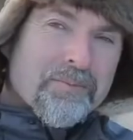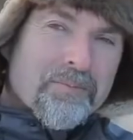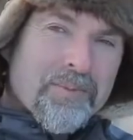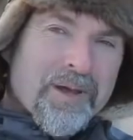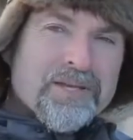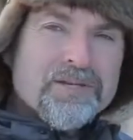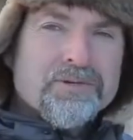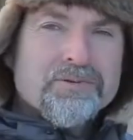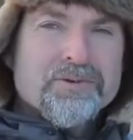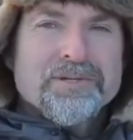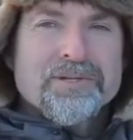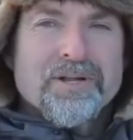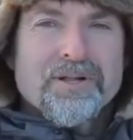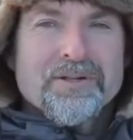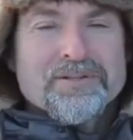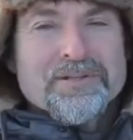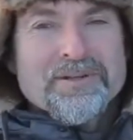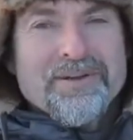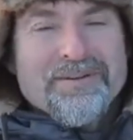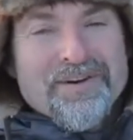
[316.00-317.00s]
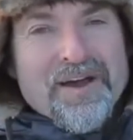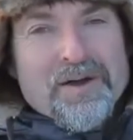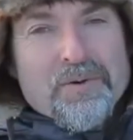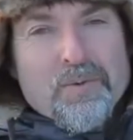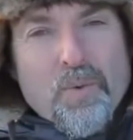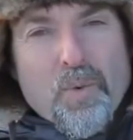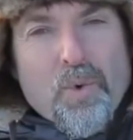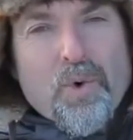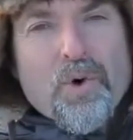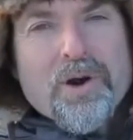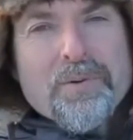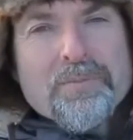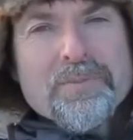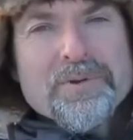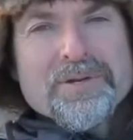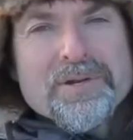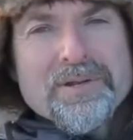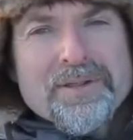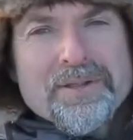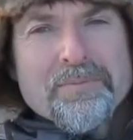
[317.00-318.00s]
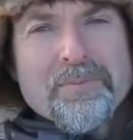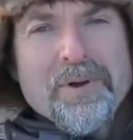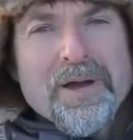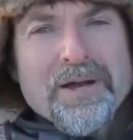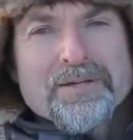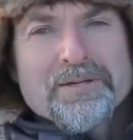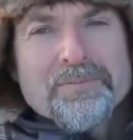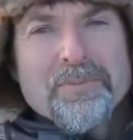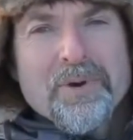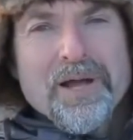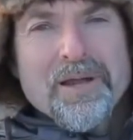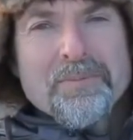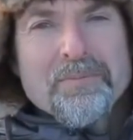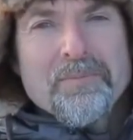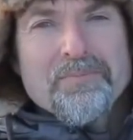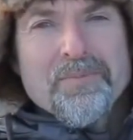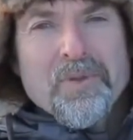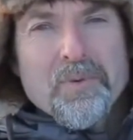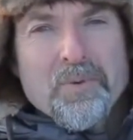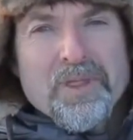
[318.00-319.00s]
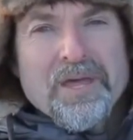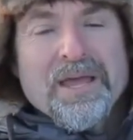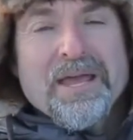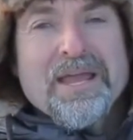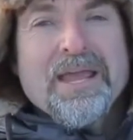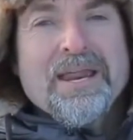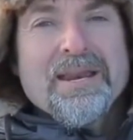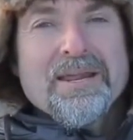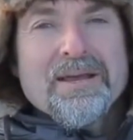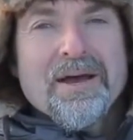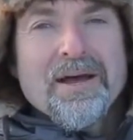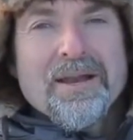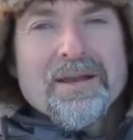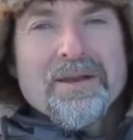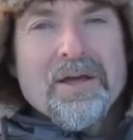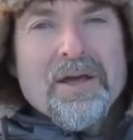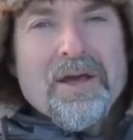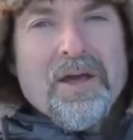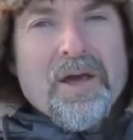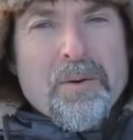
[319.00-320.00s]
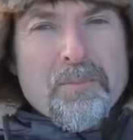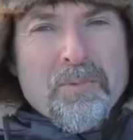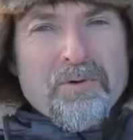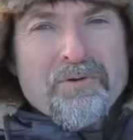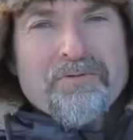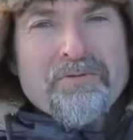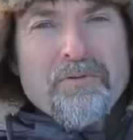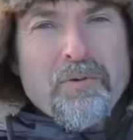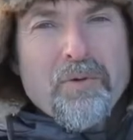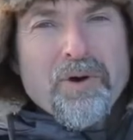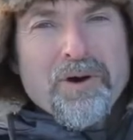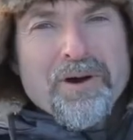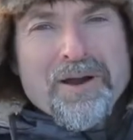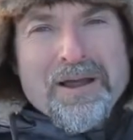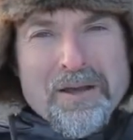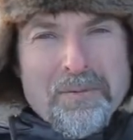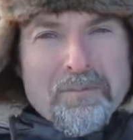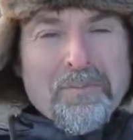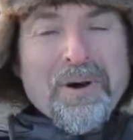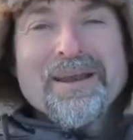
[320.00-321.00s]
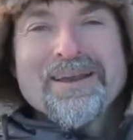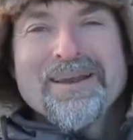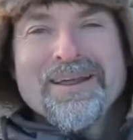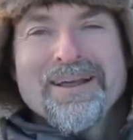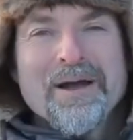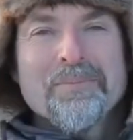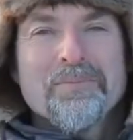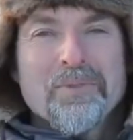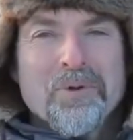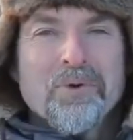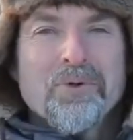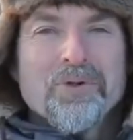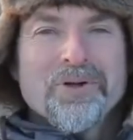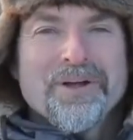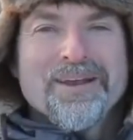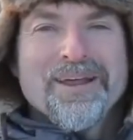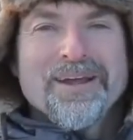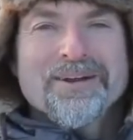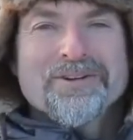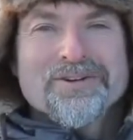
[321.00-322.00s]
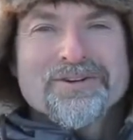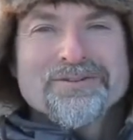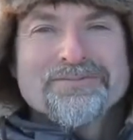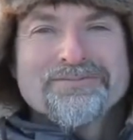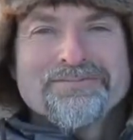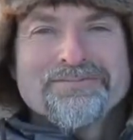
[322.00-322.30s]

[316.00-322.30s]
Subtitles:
best results if I warmed the PEX pipe with a heat gun before buttoning up the whole connection.